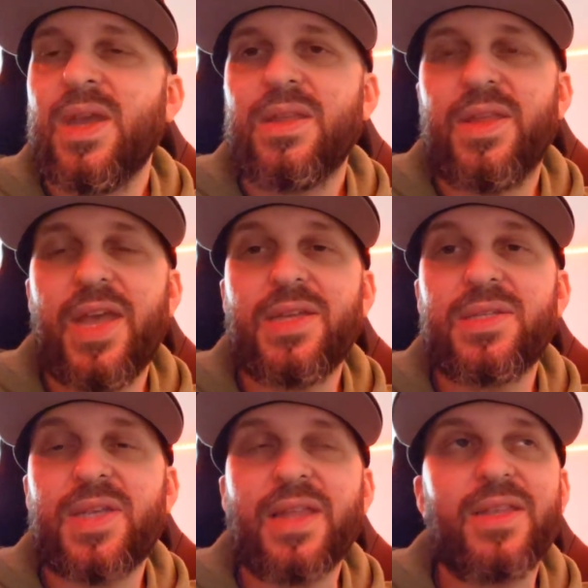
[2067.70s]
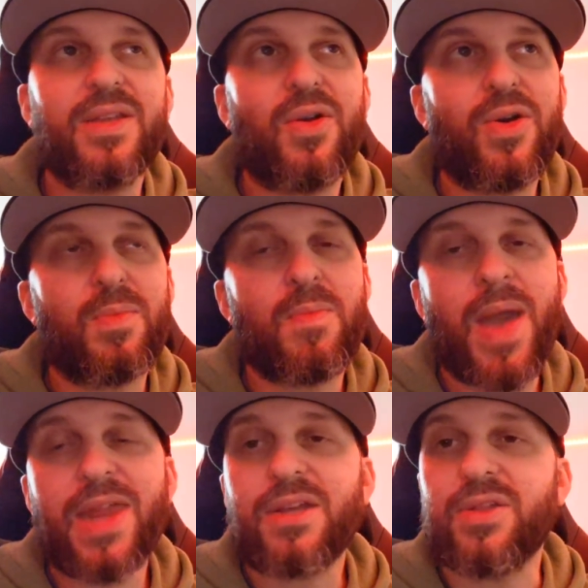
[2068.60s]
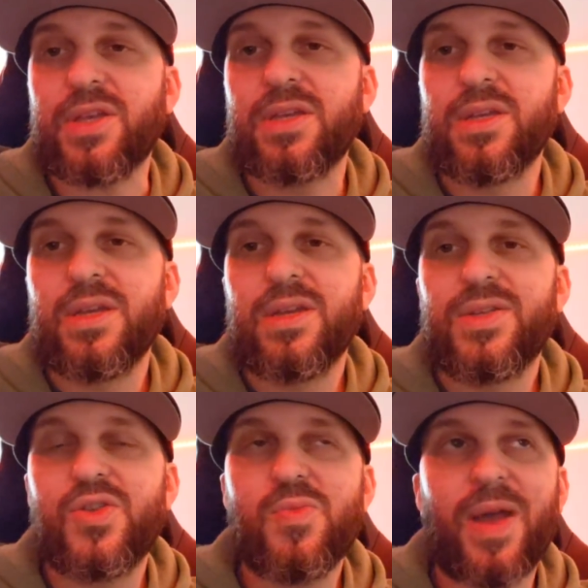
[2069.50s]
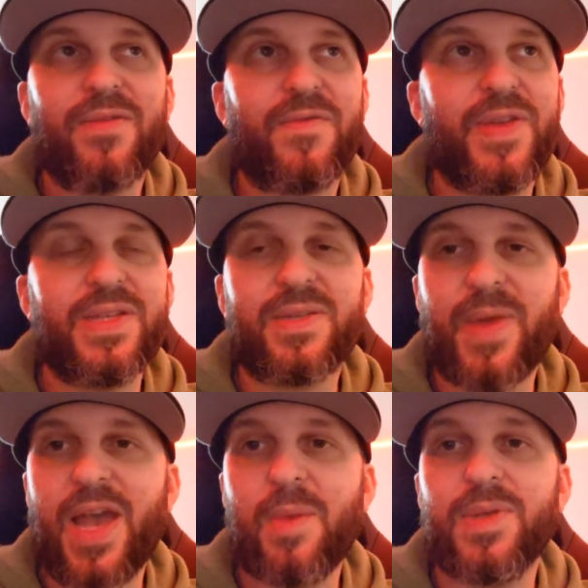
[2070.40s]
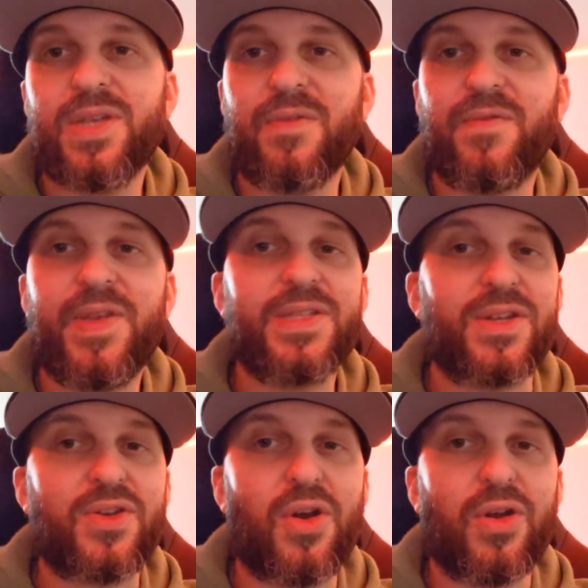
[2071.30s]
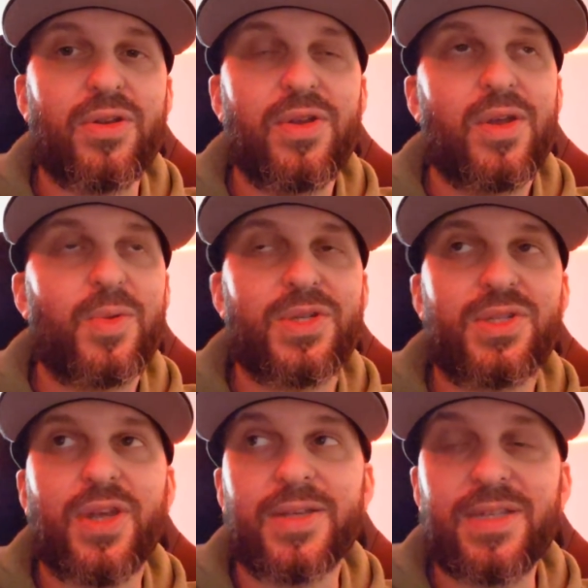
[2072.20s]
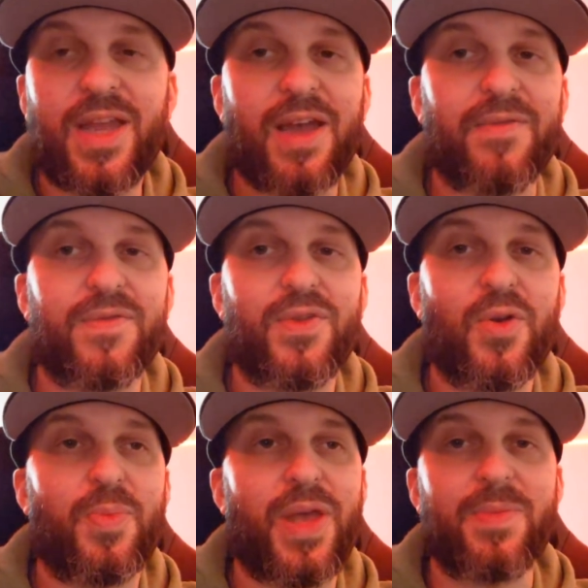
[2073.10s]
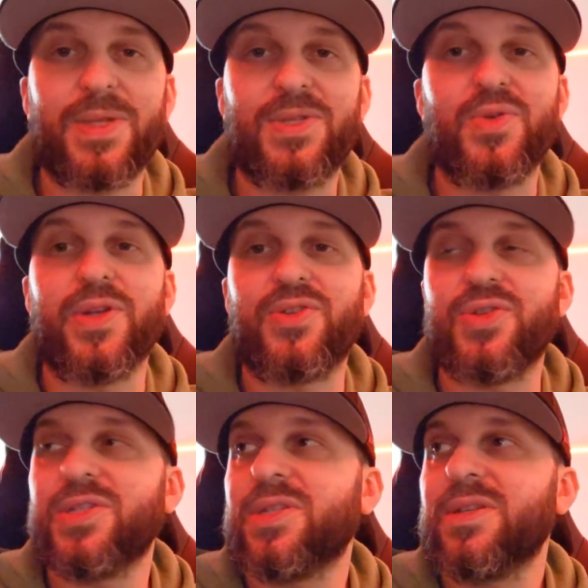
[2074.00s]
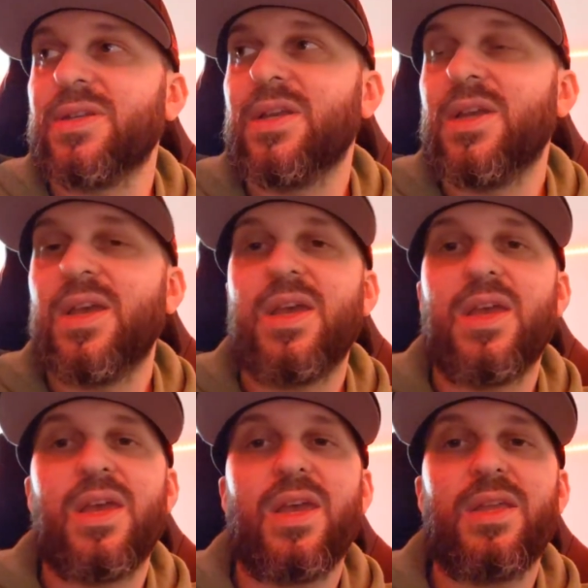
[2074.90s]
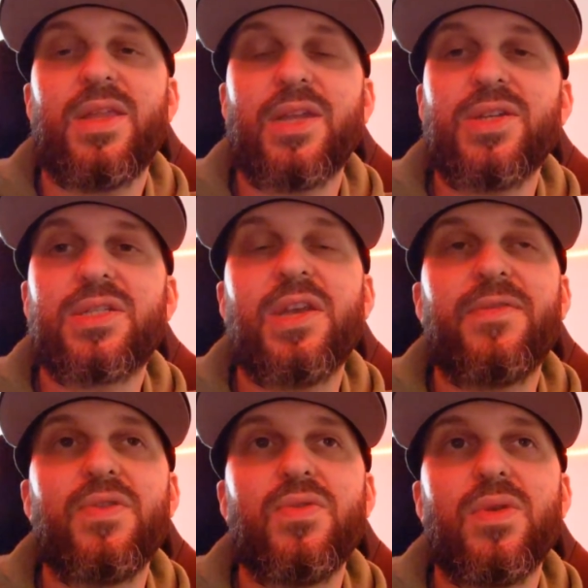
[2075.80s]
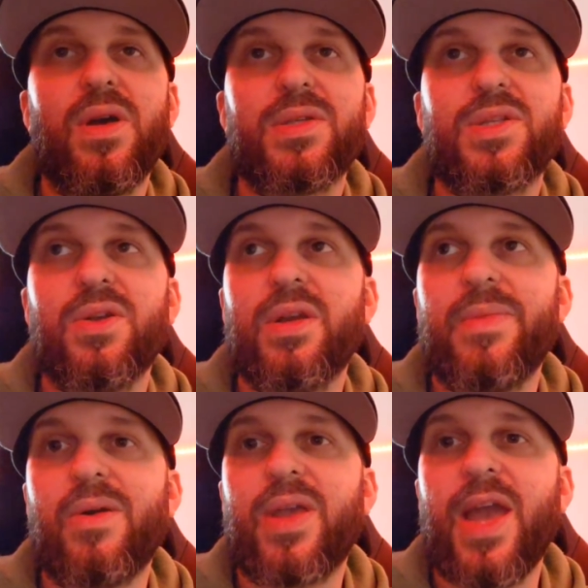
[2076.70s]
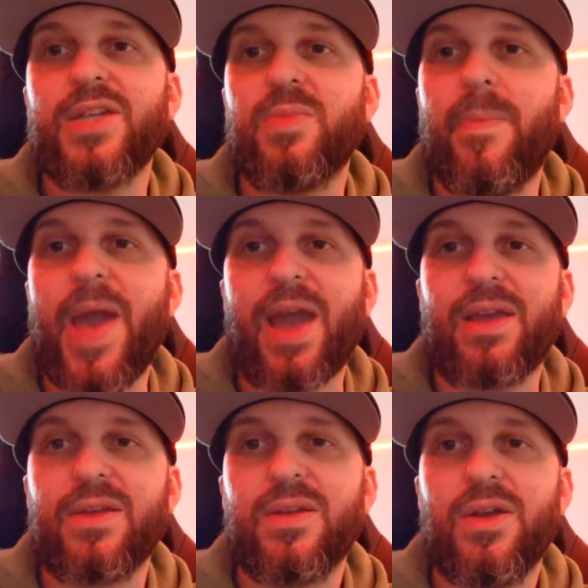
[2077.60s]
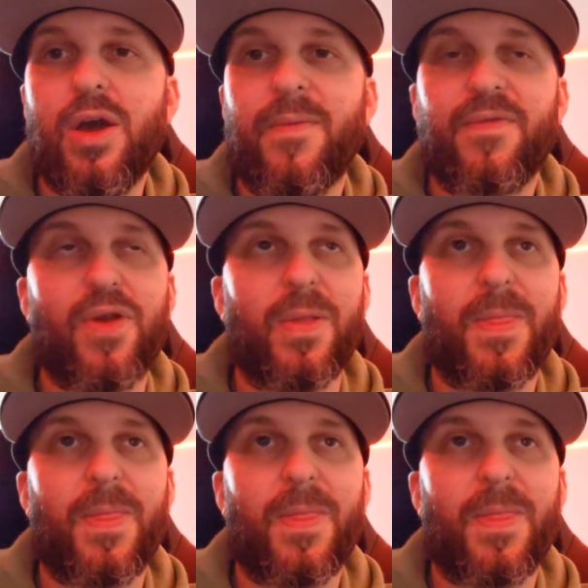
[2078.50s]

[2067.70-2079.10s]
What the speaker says: they sent it automatically to my Amazon Visa card, which doesn't have no payments, no interest. They just give you a certain amount cash back up front.